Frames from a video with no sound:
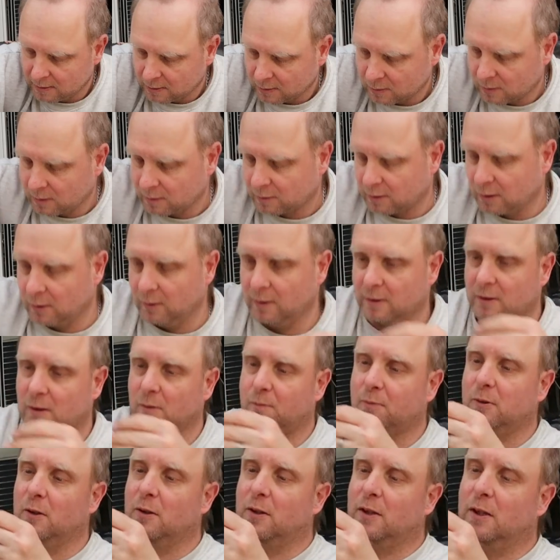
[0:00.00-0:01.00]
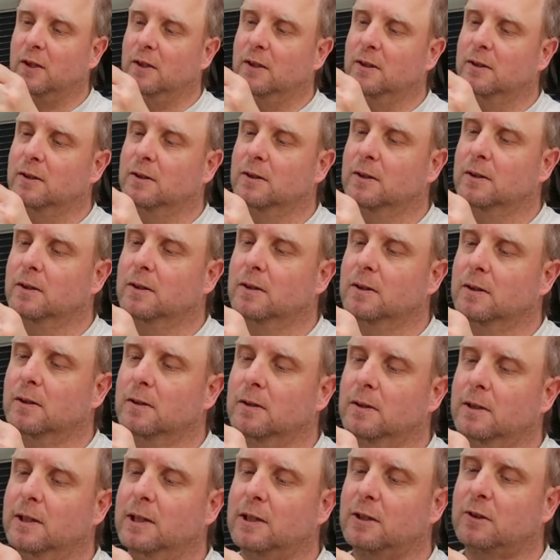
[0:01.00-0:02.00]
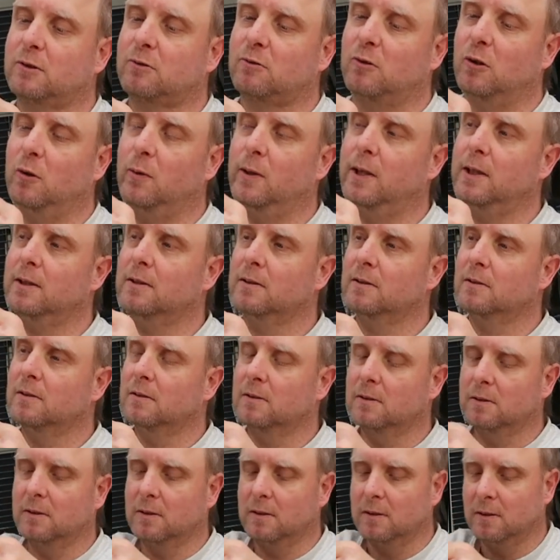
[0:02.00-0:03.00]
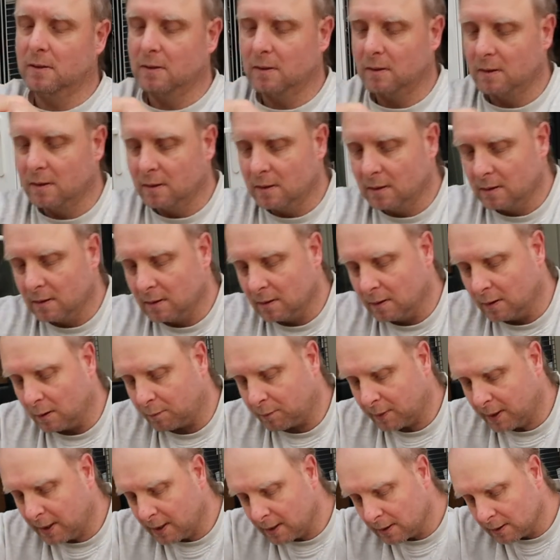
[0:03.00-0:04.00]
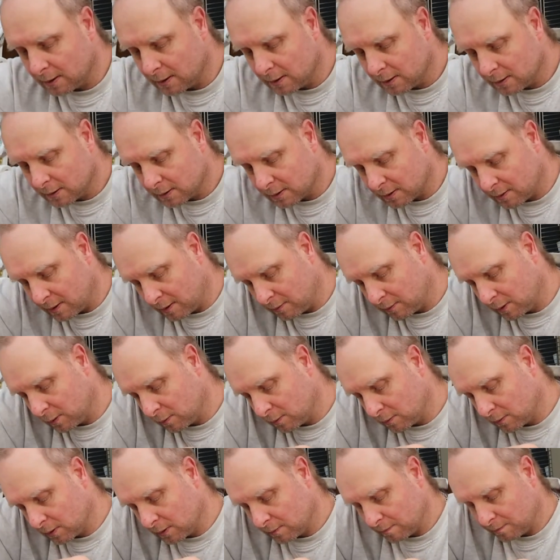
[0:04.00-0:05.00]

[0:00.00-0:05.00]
So what I'll do is I'll put the inch screw in a bit, so I will.